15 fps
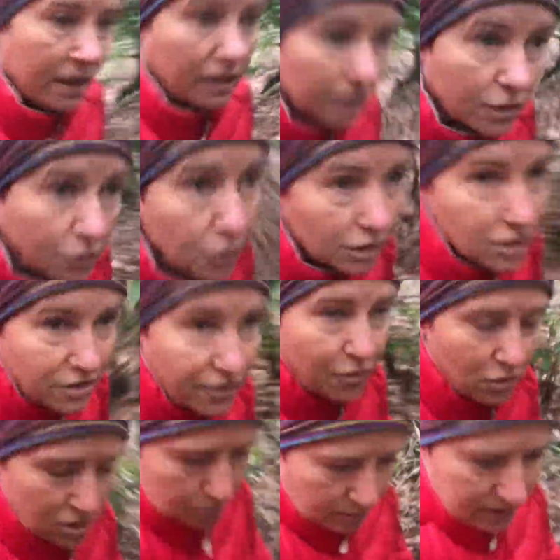in order to
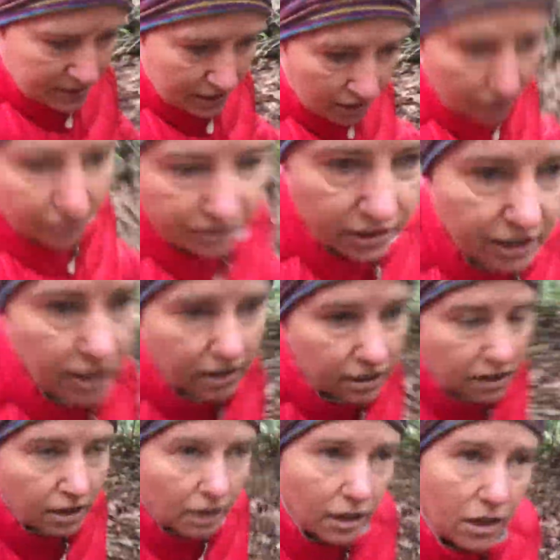force myself
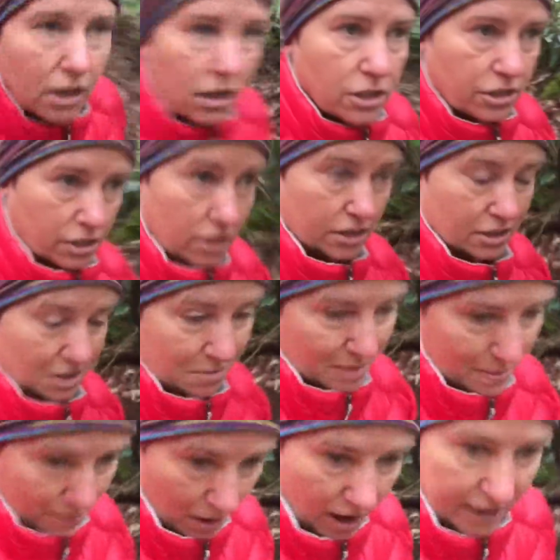to listen to
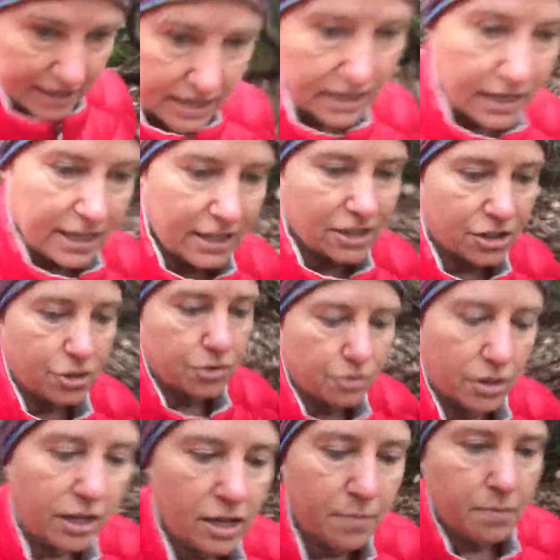my body and to
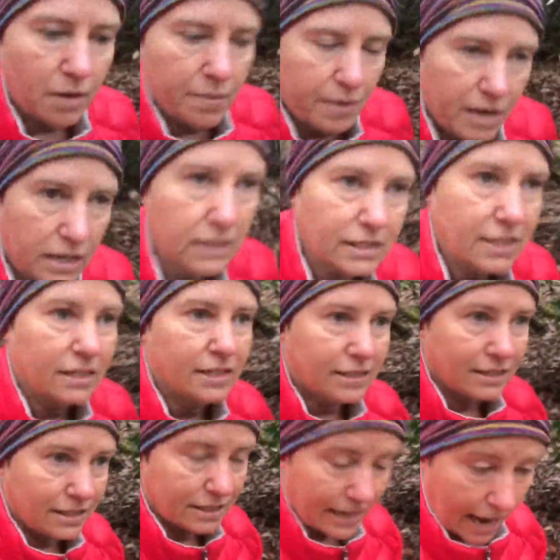keep my miles
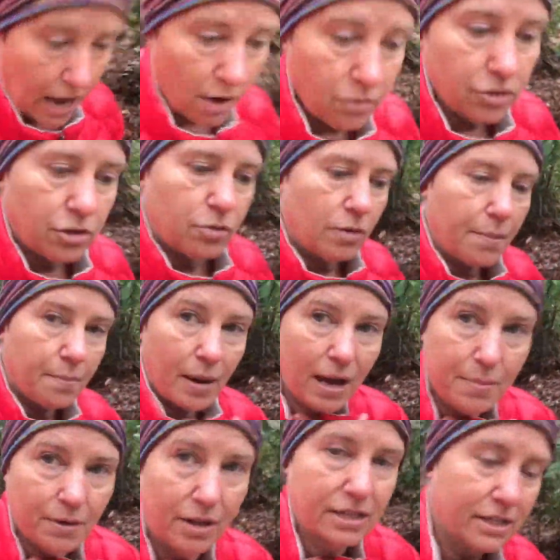down to what
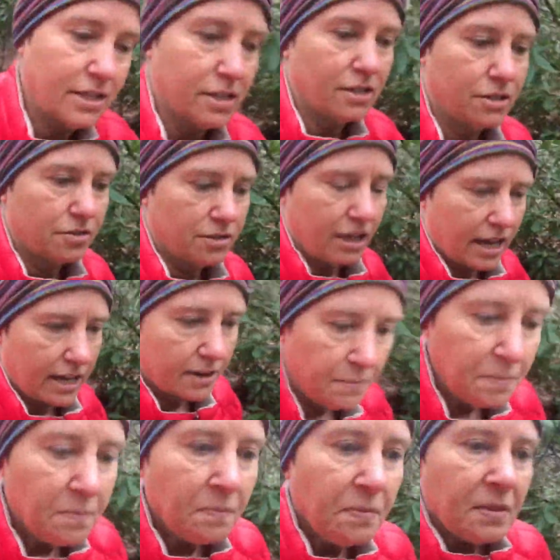my body says is okay,
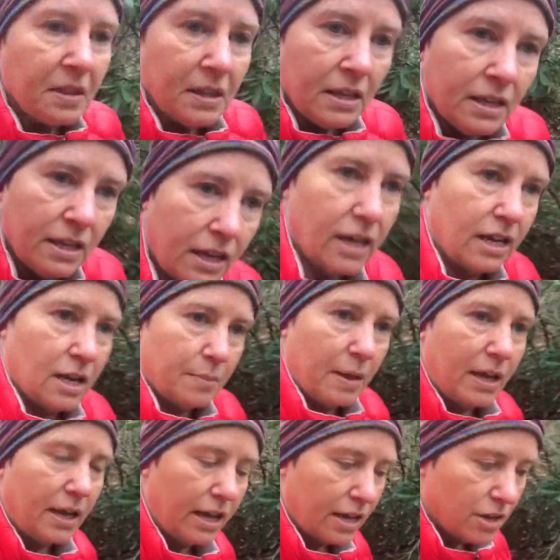and
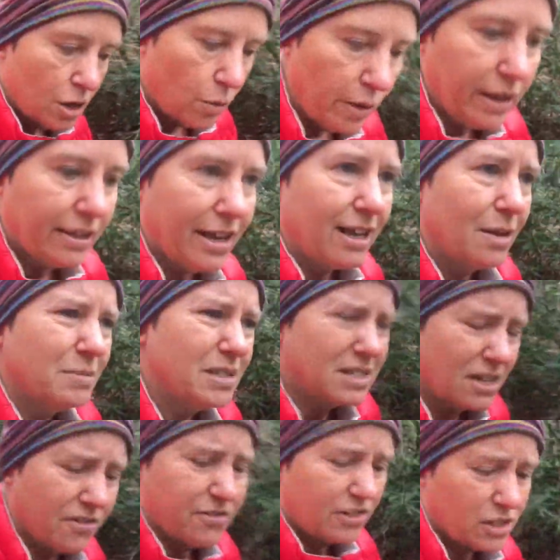knowing that I'm
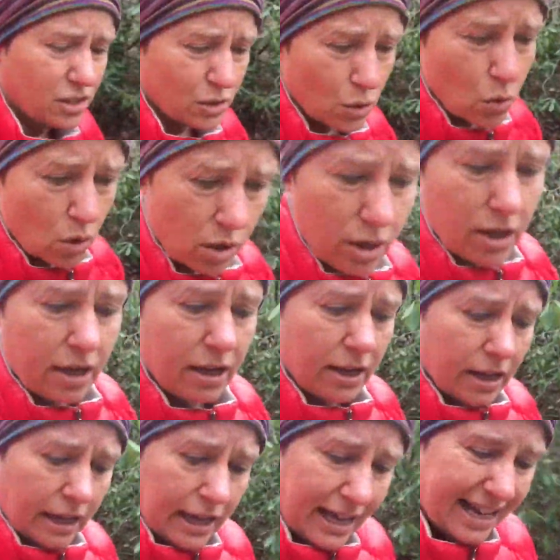stiff and sore
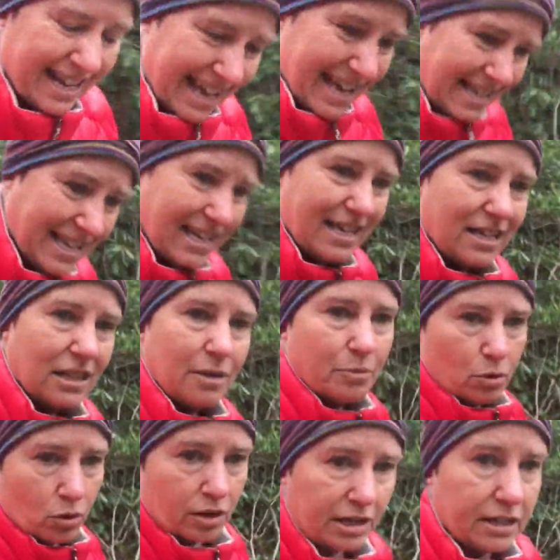and achy in the
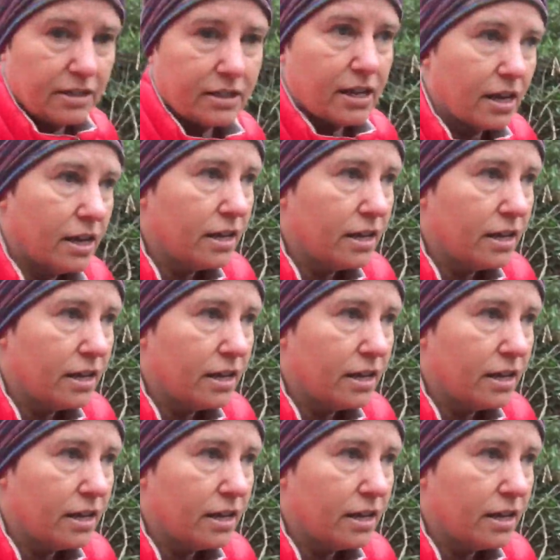mornings,